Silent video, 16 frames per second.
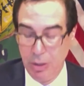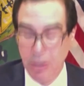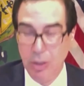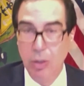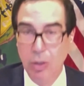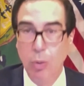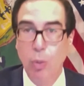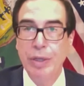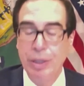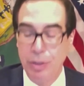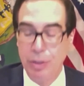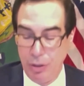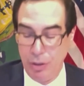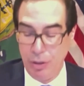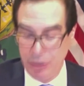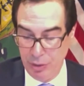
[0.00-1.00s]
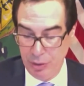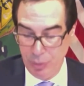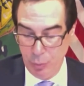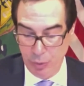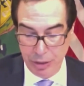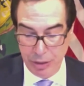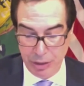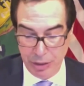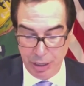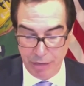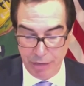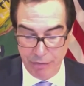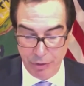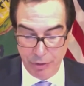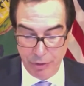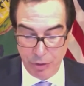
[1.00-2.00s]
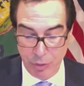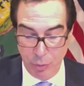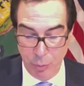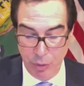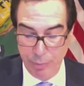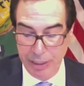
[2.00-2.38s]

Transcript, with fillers: Working closely with the governors, we are beginning